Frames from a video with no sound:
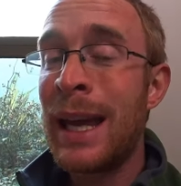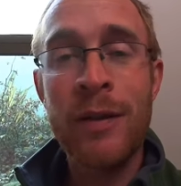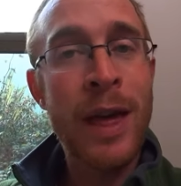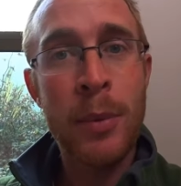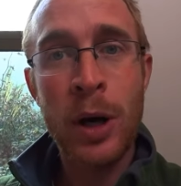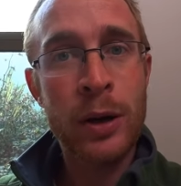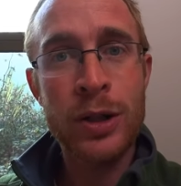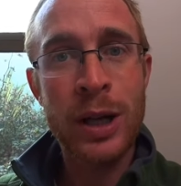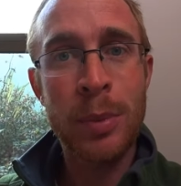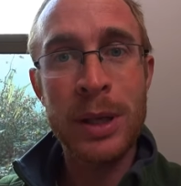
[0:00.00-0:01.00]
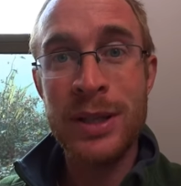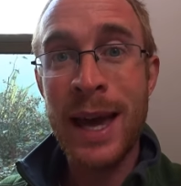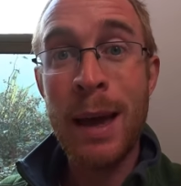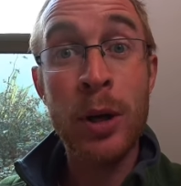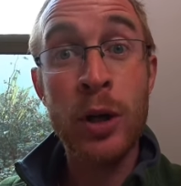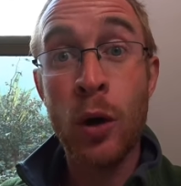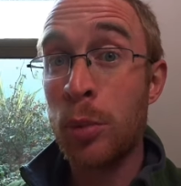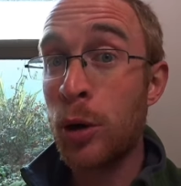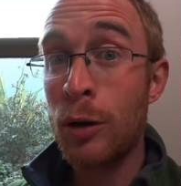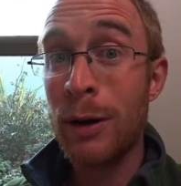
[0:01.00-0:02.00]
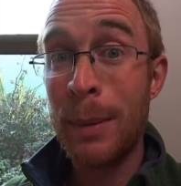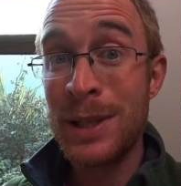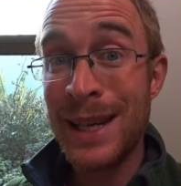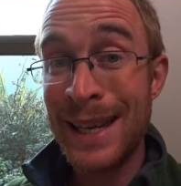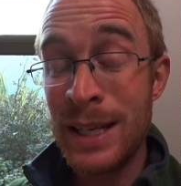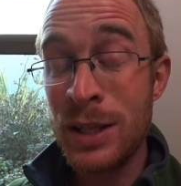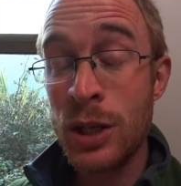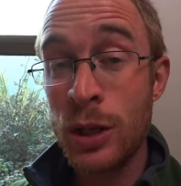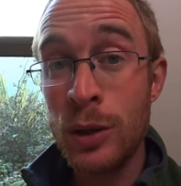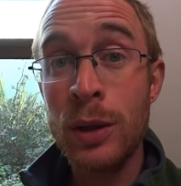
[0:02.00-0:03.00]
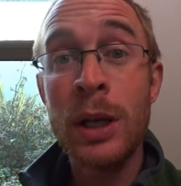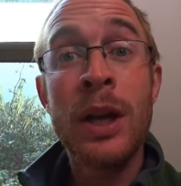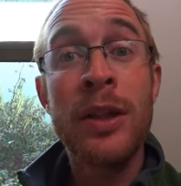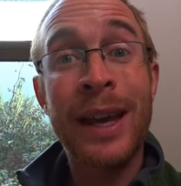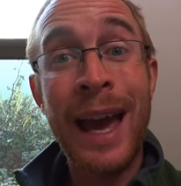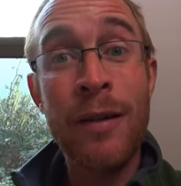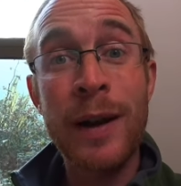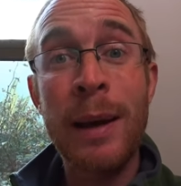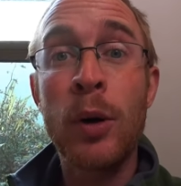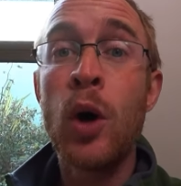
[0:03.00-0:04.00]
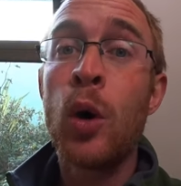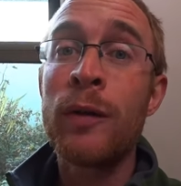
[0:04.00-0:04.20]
If that microchip is there but not programmed into the cat flap,